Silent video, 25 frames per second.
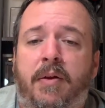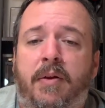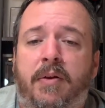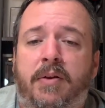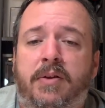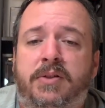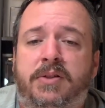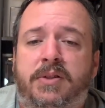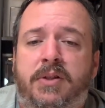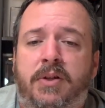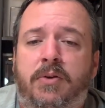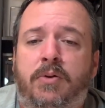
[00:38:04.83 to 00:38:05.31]

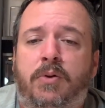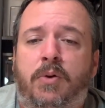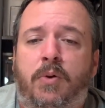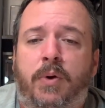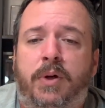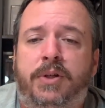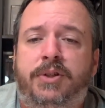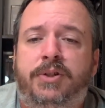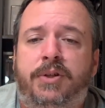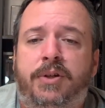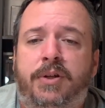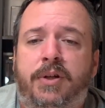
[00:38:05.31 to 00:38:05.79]
Still
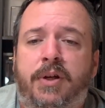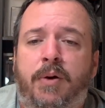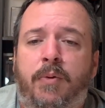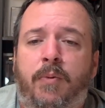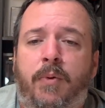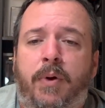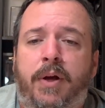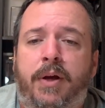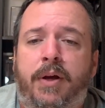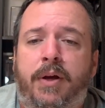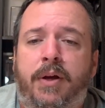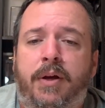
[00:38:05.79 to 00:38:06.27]
questioning
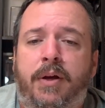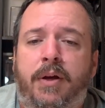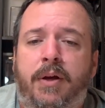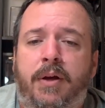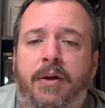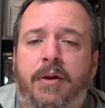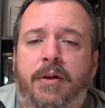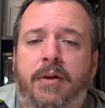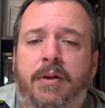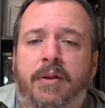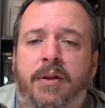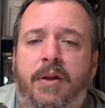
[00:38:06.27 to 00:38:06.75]

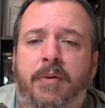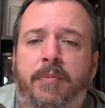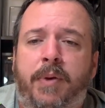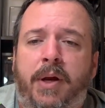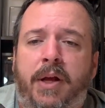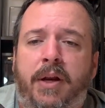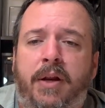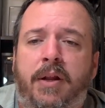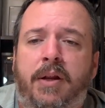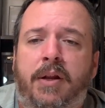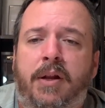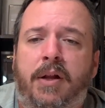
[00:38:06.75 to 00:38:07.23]
why they
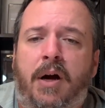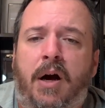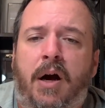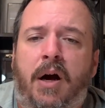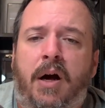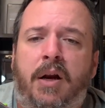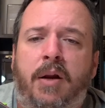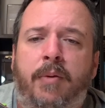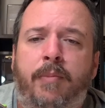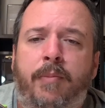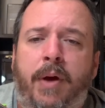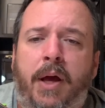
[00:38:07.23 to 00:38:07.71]
made it an
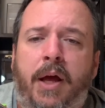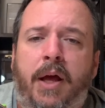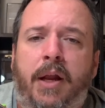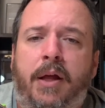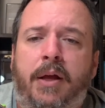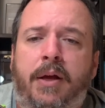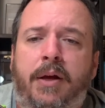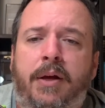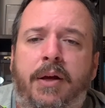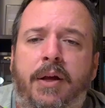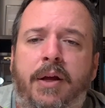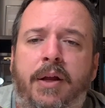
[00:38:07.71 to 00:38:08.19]

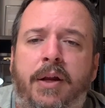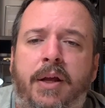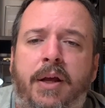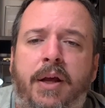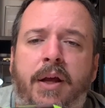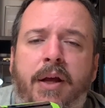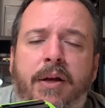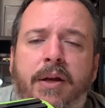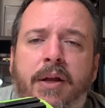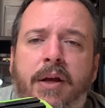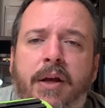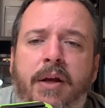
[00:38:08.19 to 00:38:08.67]
automatic and he
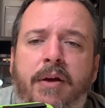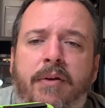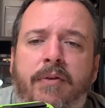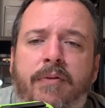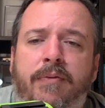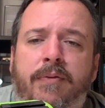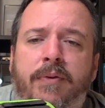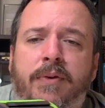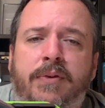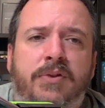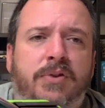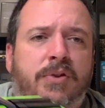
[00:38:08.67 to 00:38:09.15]
had to
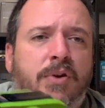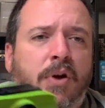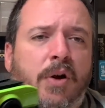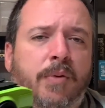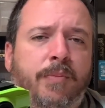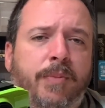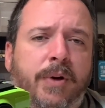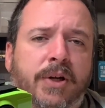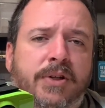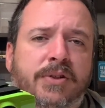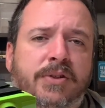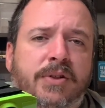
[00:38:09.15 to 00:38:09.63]
have a
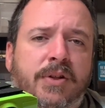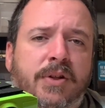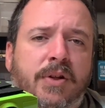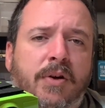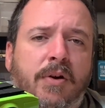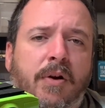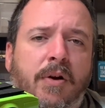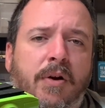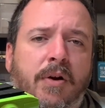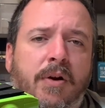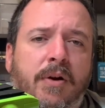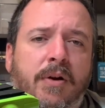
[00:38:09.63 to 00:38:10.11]
Starbucks in the
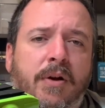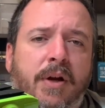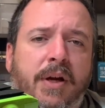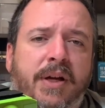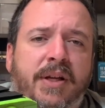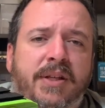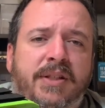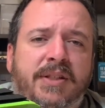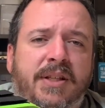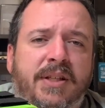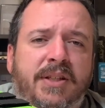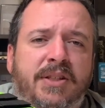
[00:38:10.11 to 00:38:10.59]
car. I
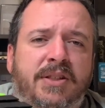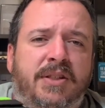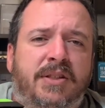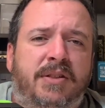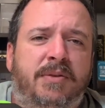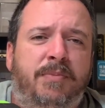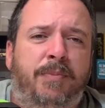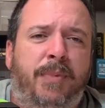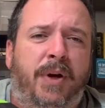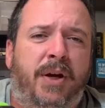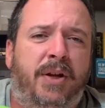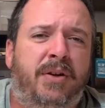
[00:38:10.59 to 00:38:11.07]
guess that's just
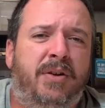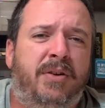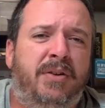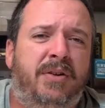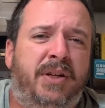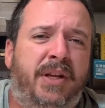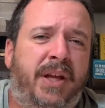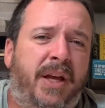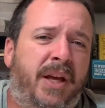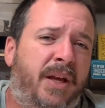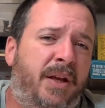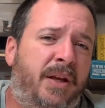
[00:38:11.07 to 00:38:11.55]
modern
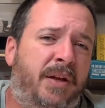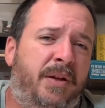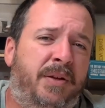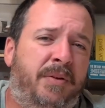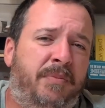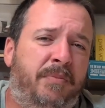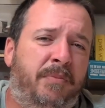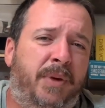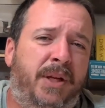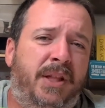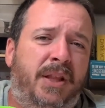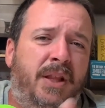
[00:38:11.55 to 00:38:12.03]
day
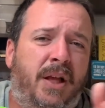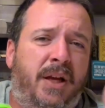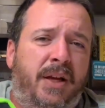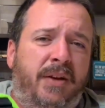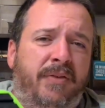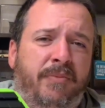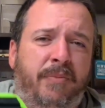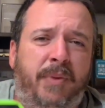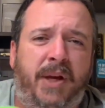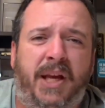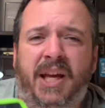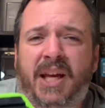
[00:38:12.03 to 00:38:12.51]

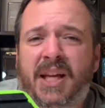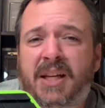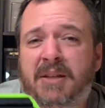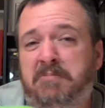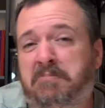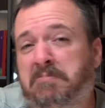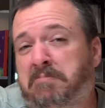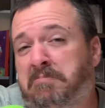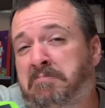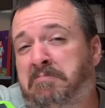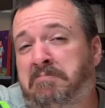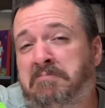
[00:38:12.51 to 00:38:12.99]
midlife
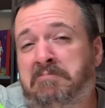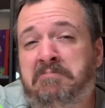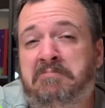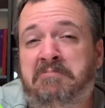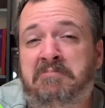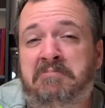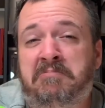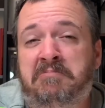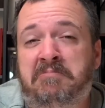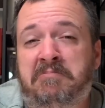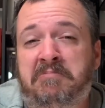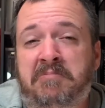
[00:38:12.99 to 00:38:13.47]
man.
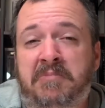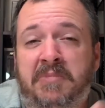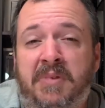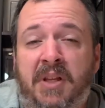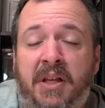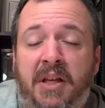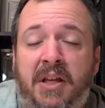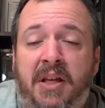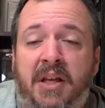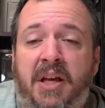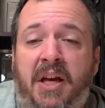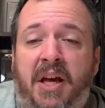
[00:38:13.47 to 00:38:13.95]

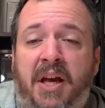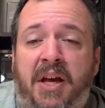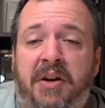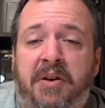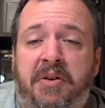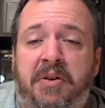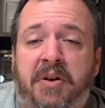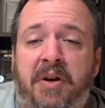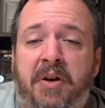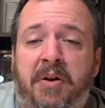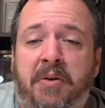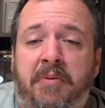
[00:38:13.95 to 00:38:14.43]
I
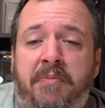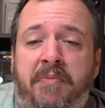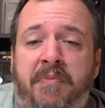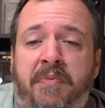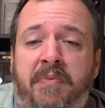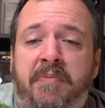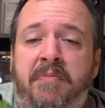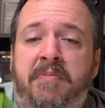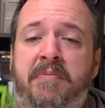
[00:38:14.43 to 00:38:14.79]
don't know.